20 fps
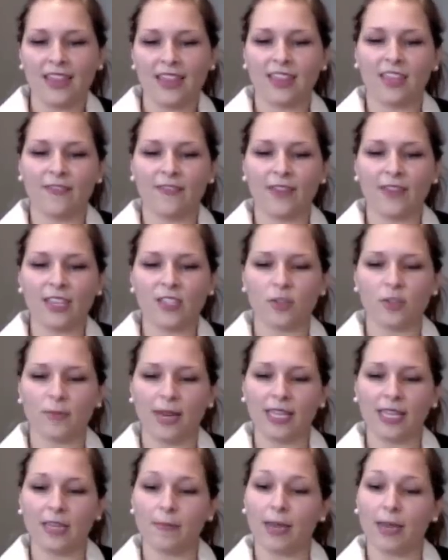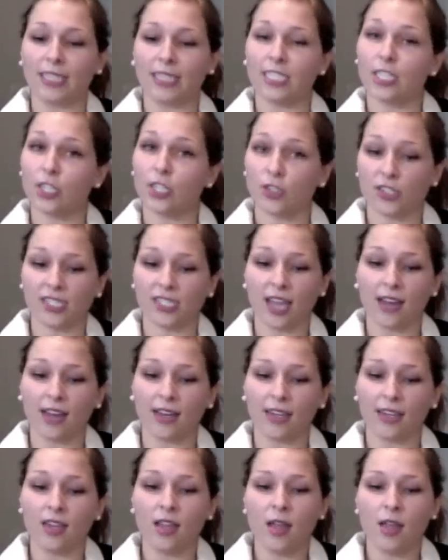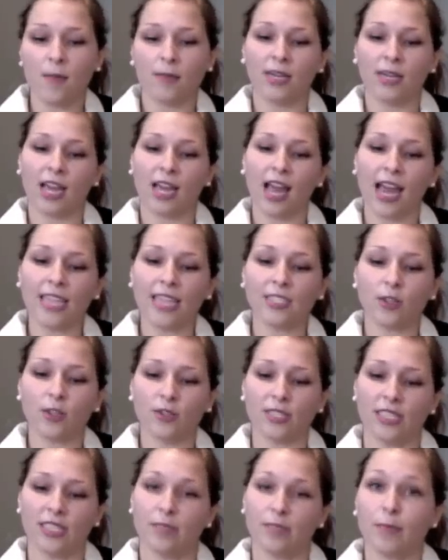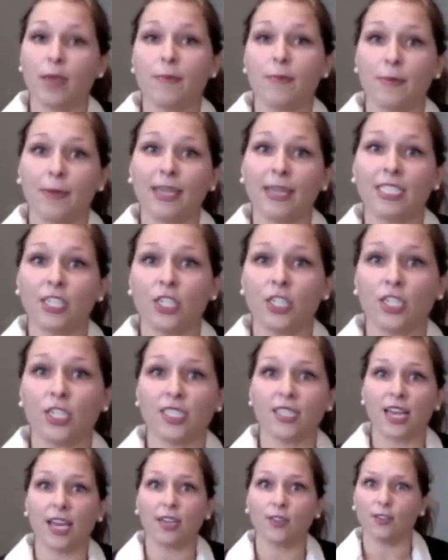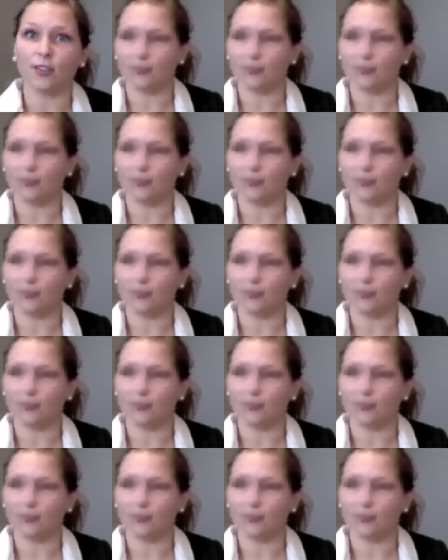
The effects are mainly bacteriostatic, but at high doses may be bactericidal.